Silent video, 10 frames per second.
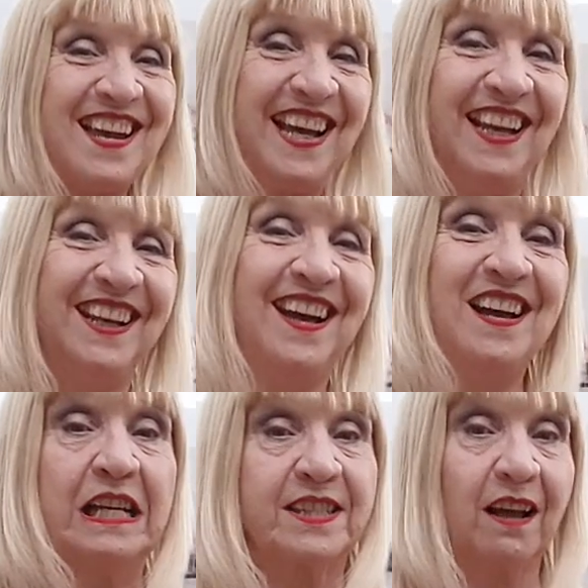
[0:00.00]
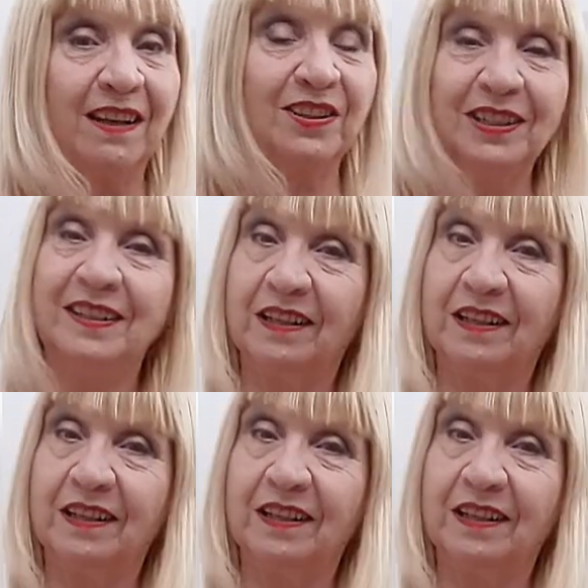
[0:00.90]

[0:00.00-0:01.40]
in a circle